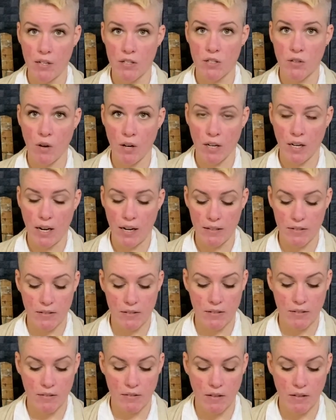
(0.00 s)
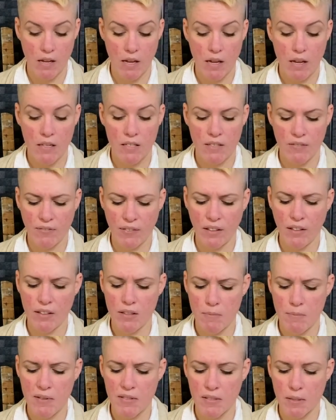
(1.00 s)
shortcuts to fill in the
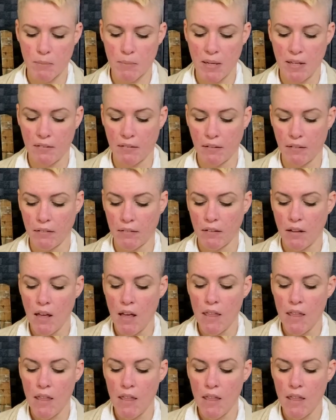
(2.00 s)
missing pieces.